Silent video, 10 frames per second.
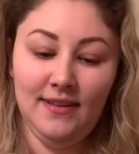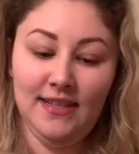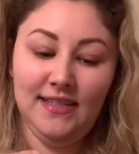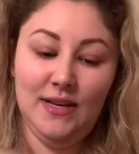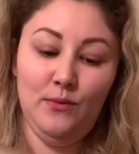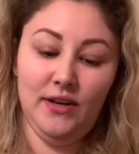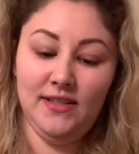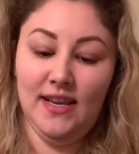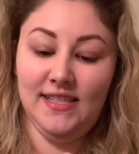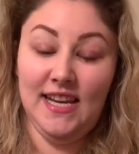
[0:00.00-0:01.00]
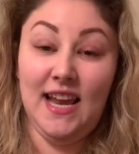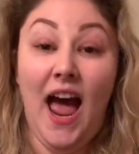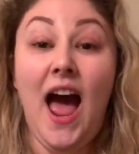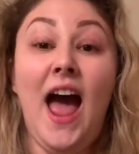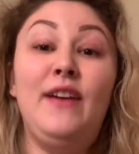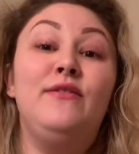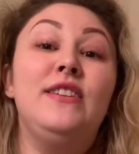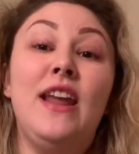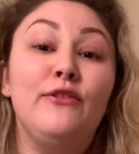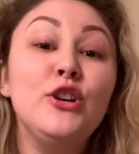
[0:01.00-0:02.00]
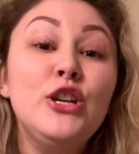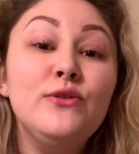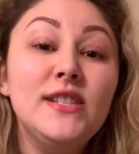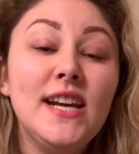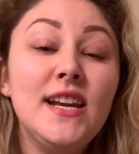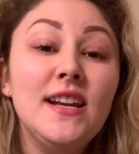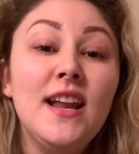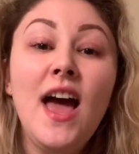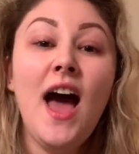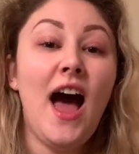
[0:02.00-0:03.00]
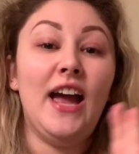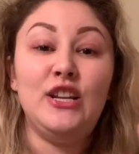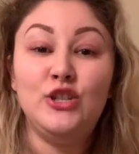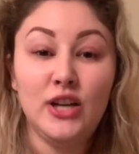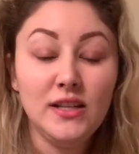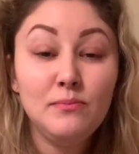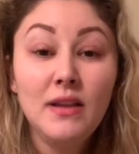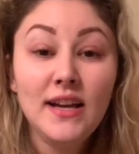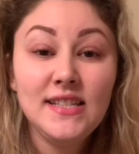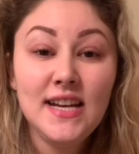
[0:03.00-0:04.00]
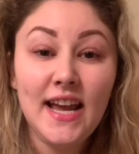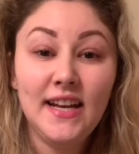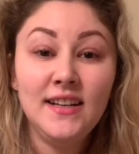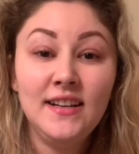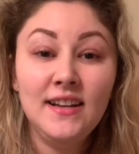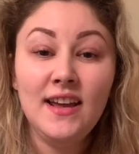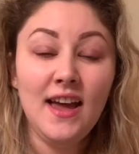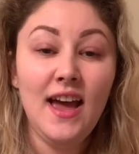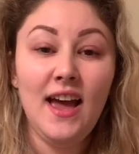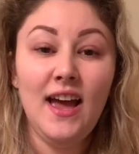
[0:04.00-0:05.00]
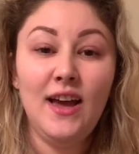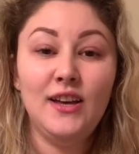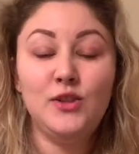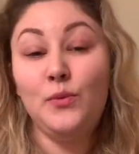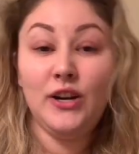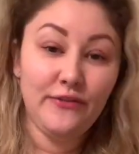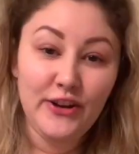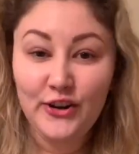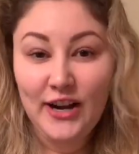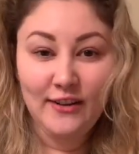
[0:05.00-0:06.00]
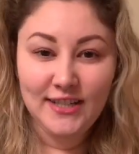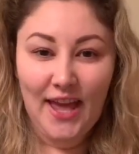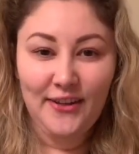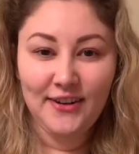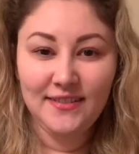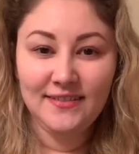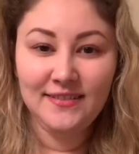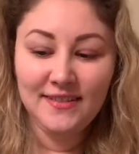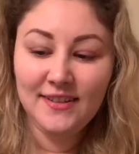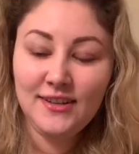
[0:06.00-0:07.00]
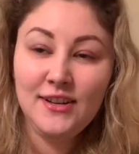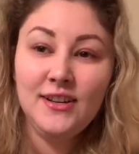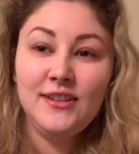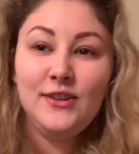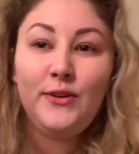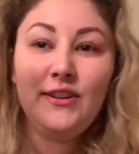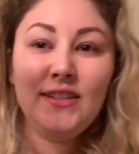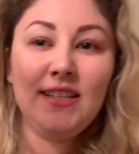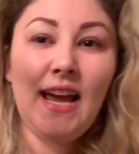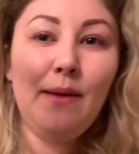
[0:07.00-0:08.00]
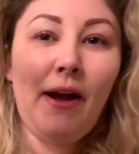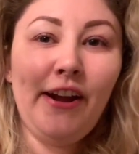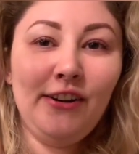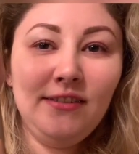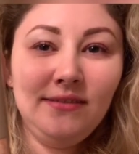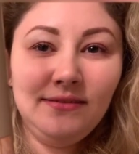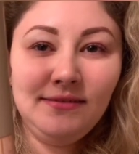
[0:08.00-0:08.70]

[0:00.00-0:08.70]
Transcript: See where it says it. I've never used it. I just plugged it in. So we're gonna figure it out together. So here's the Tyme Iron.